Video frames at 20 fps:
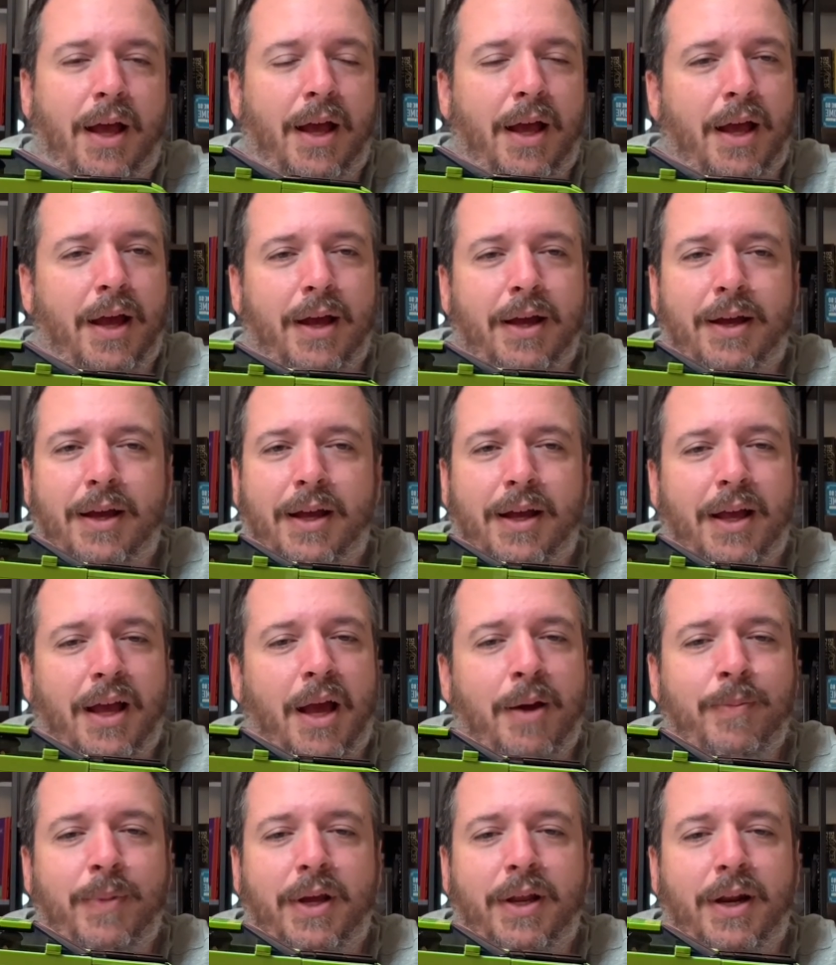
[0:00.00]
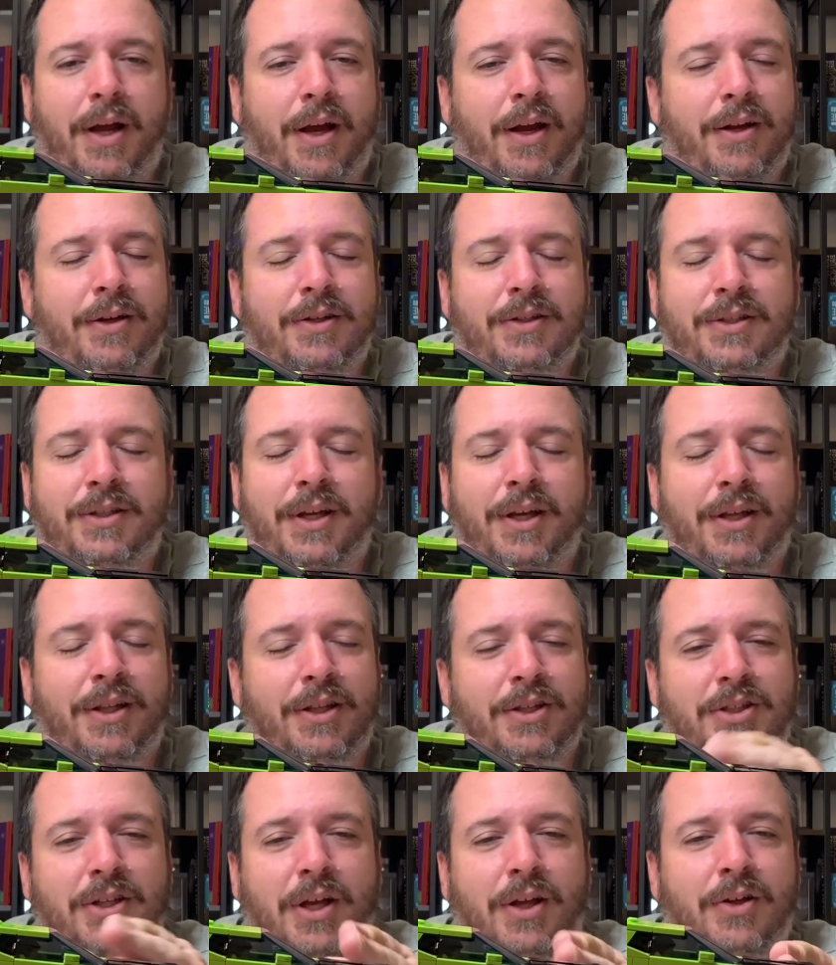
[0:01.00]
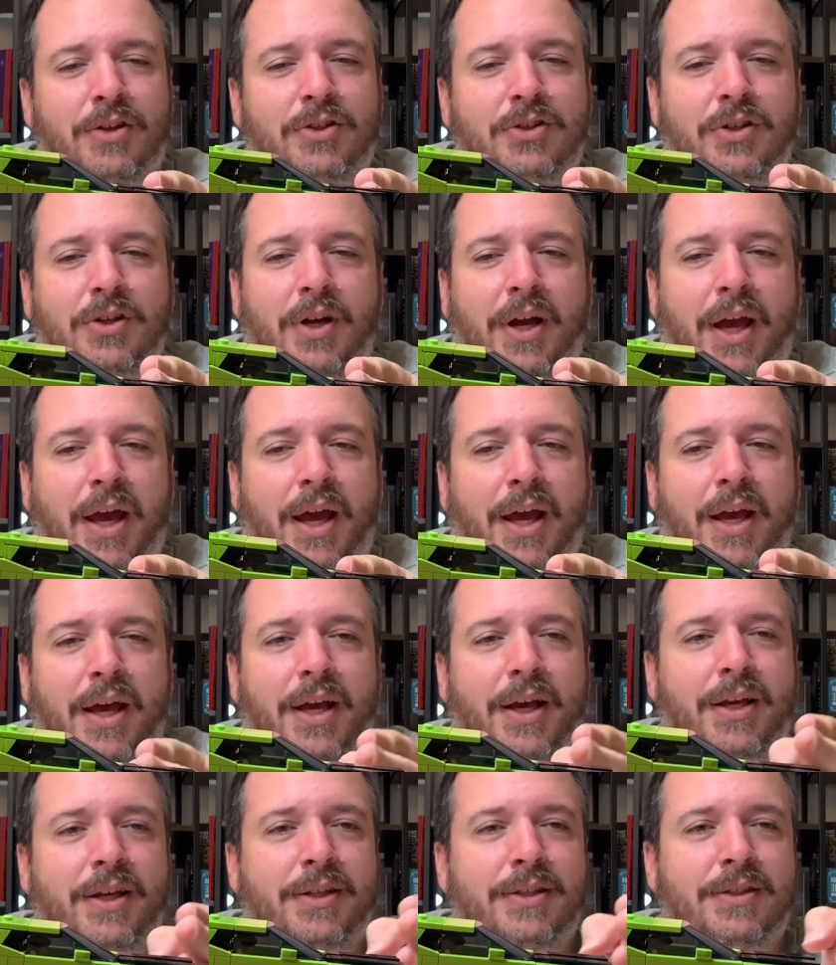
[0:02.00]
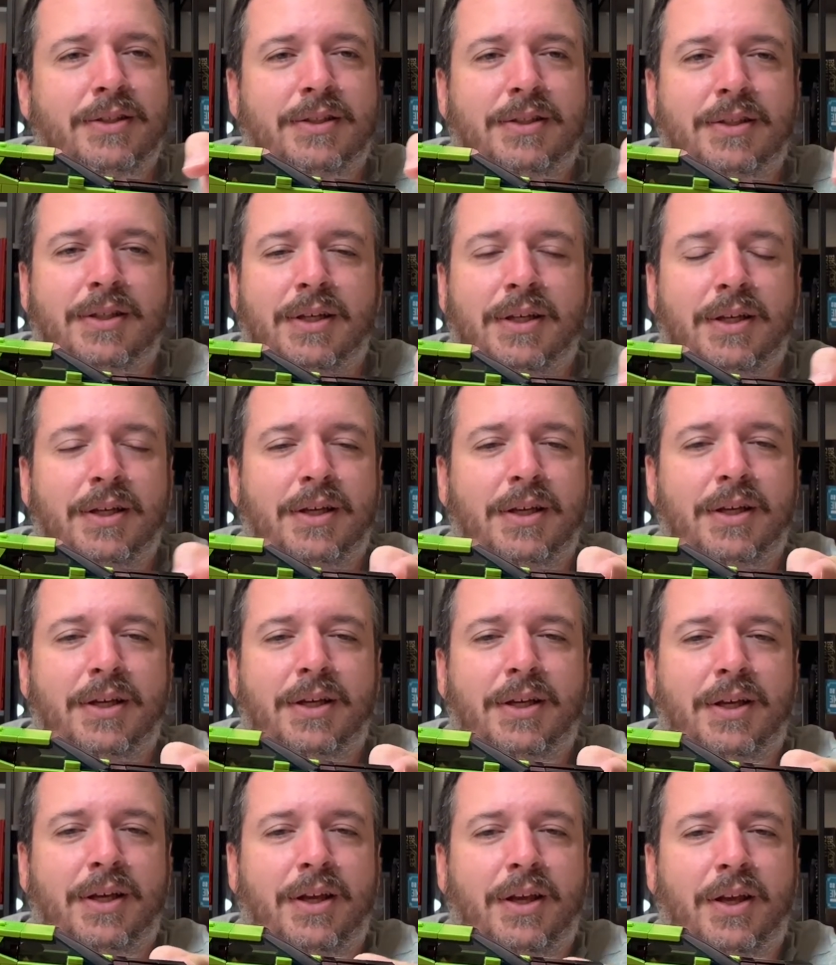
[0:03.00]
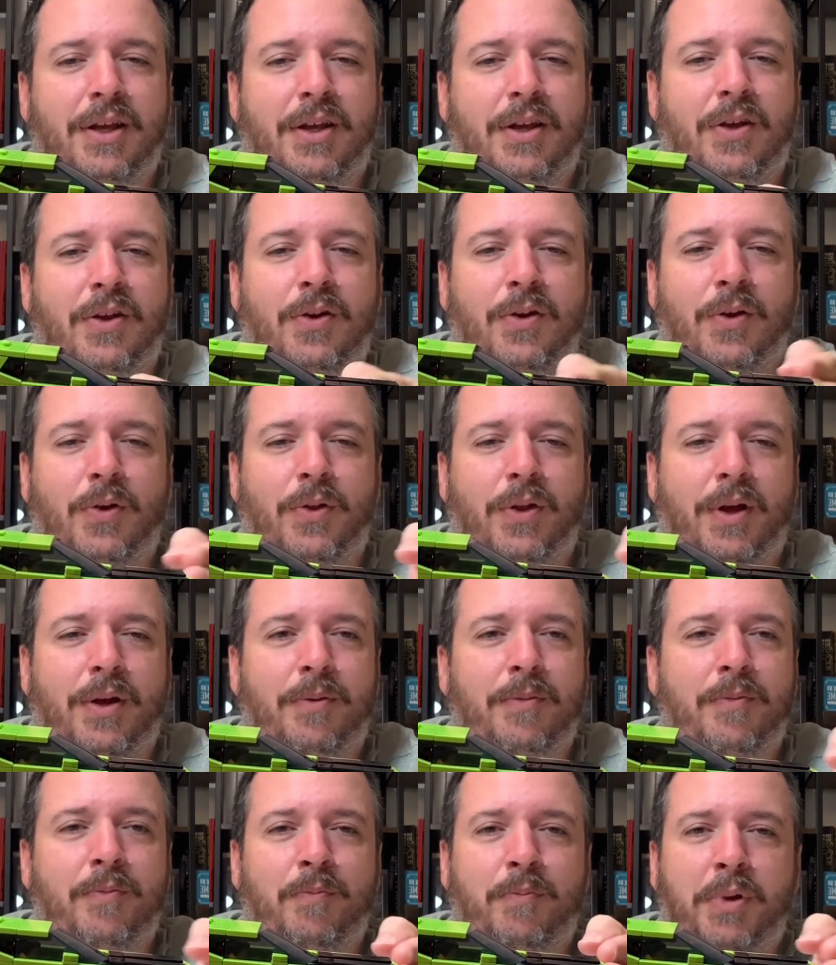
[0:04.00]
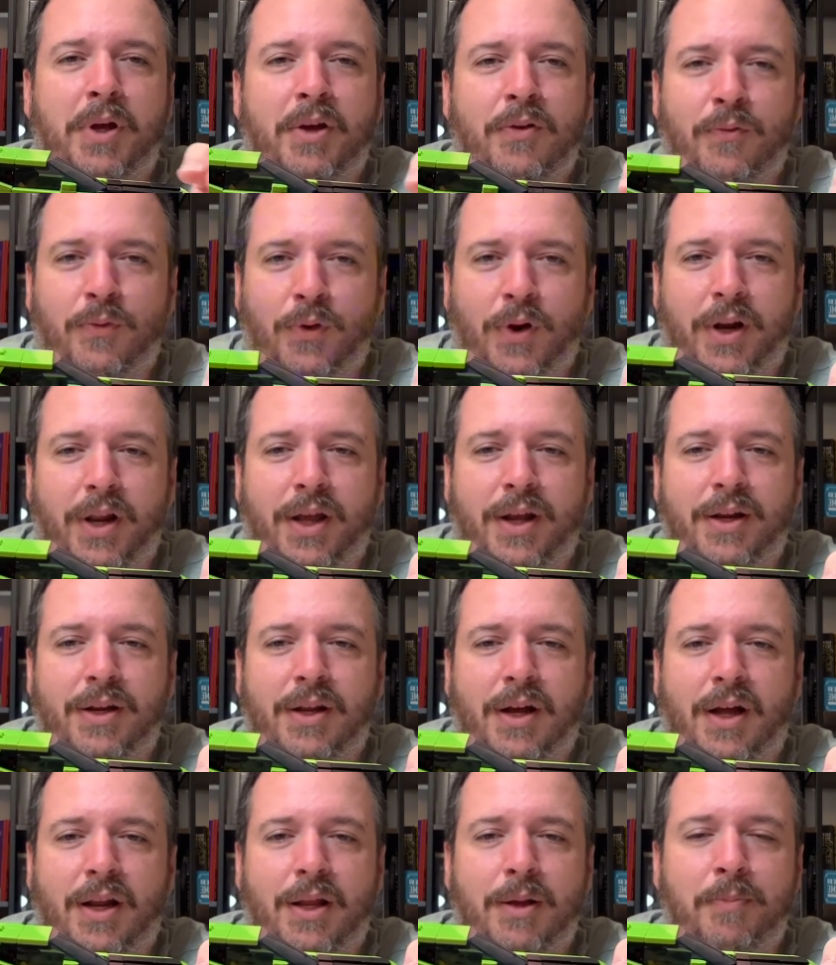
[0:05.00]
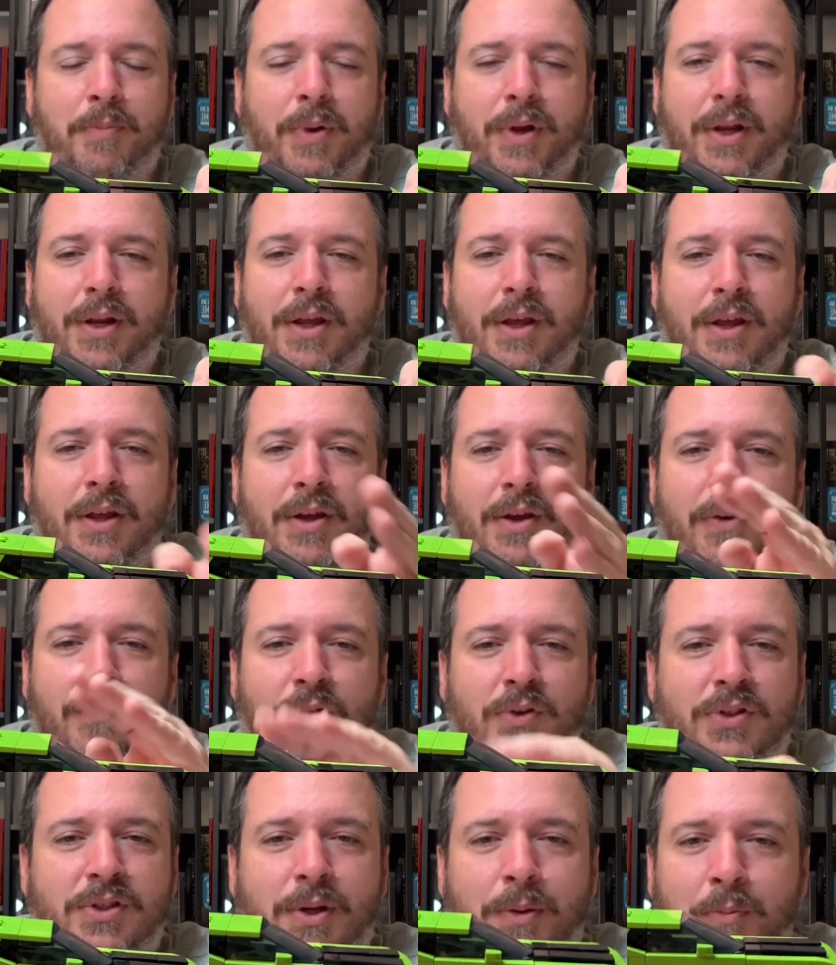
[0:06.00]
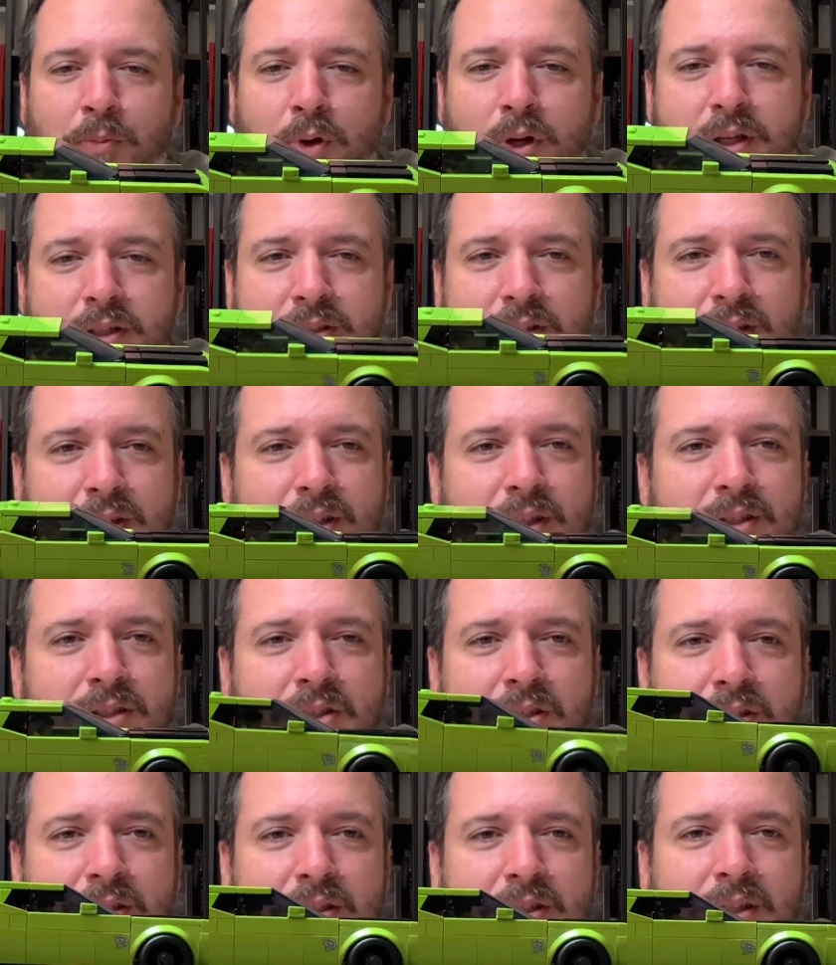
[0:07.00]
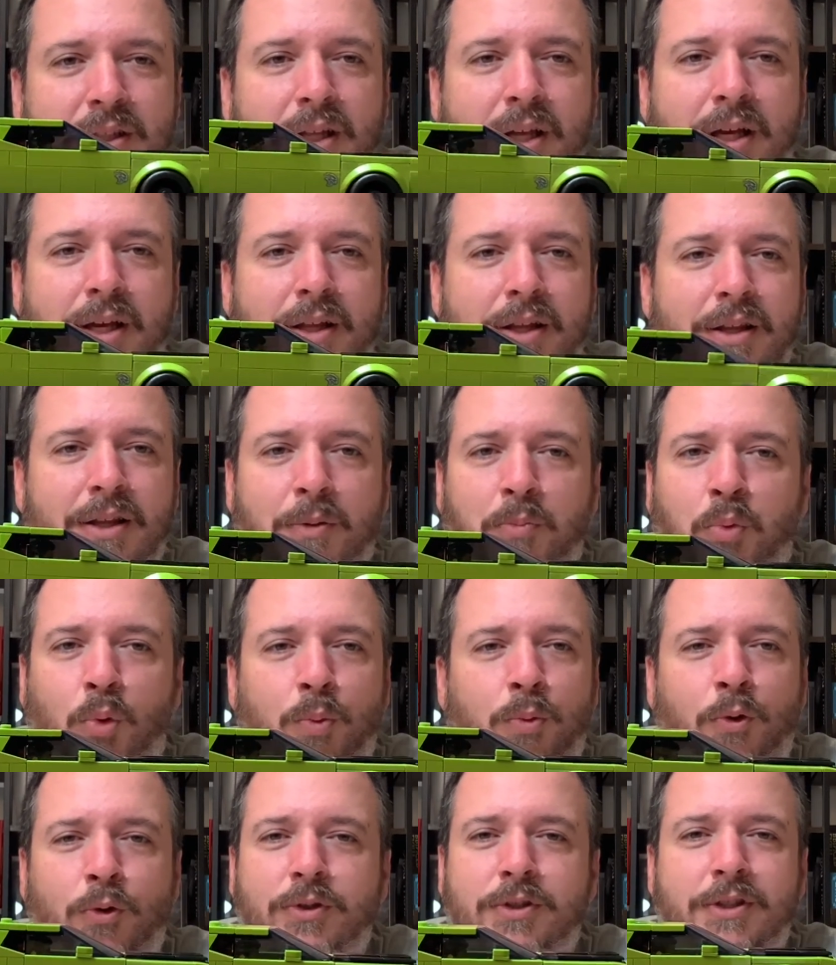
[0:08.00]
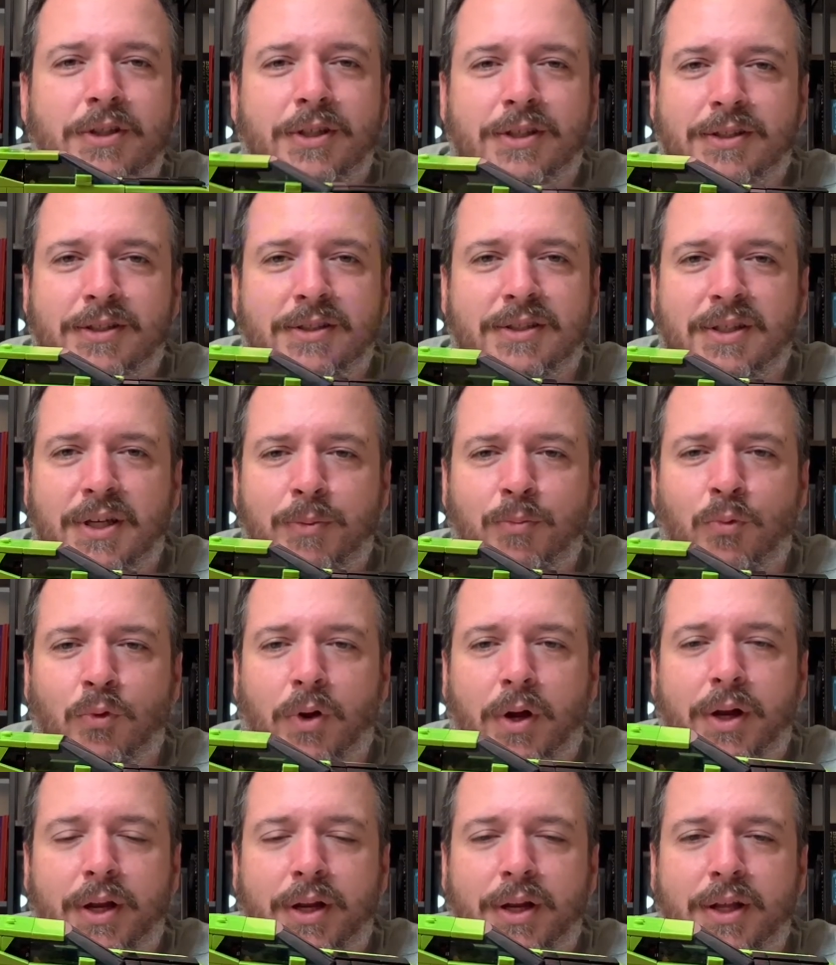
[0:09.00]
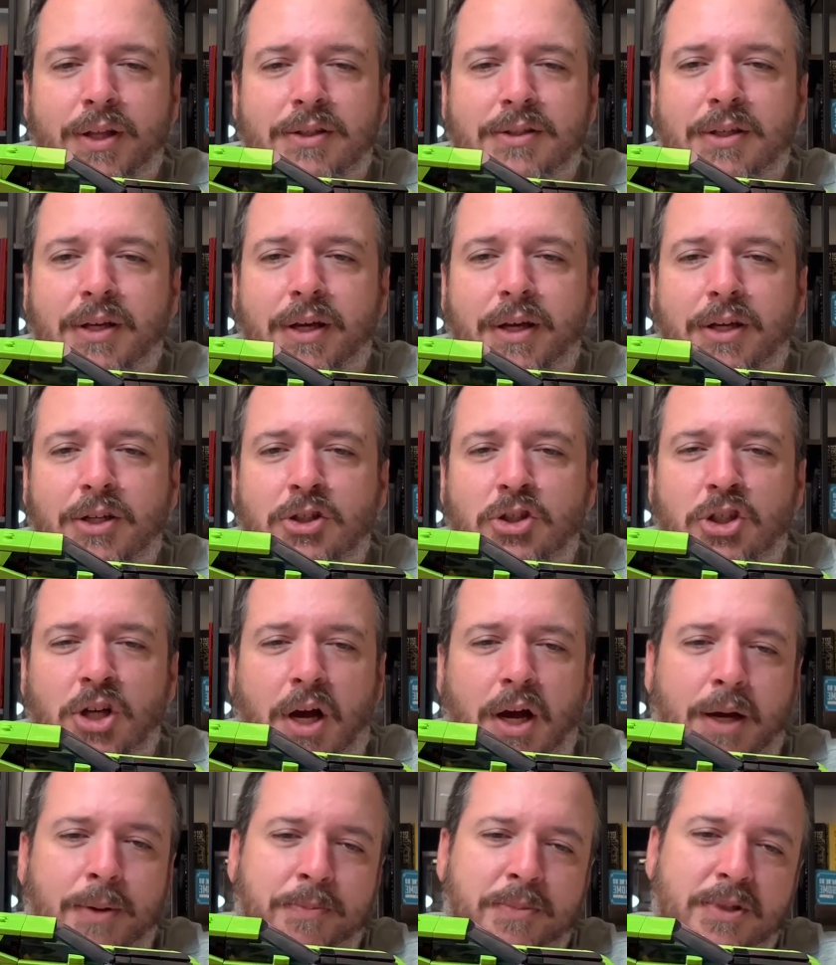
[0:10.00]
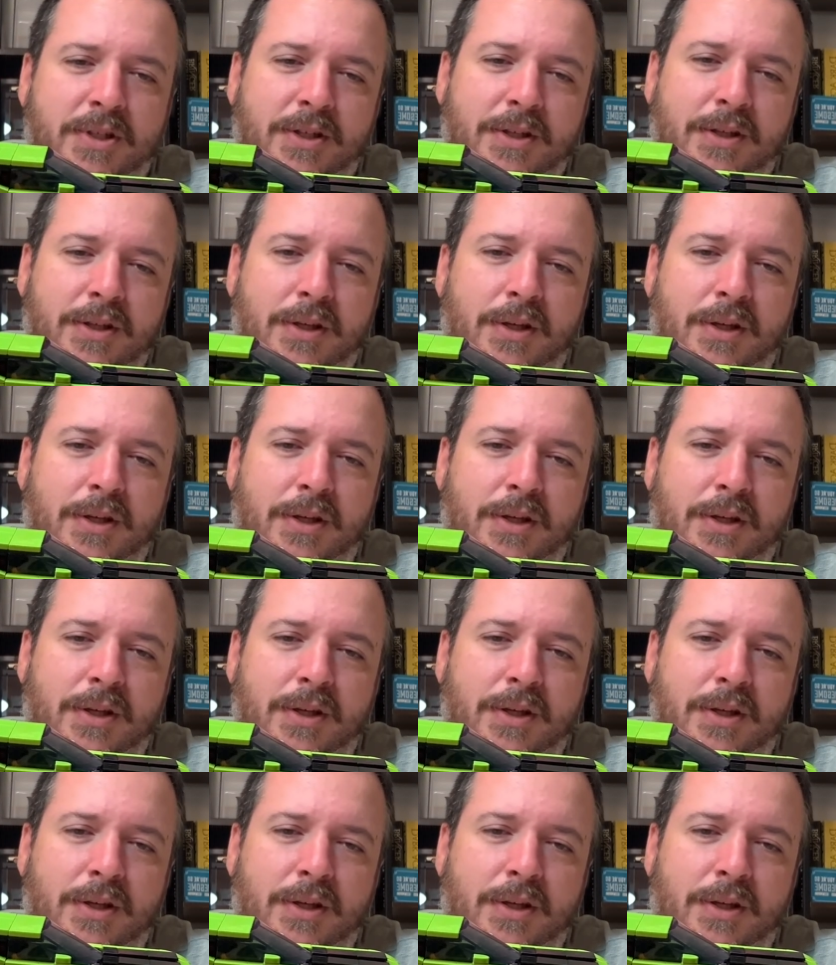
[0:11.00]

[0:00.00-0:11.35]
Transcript: I mean, I understand the Challenger has, that big front end on it, but for some reason, the proportion doesn't seem right. It's like chopped,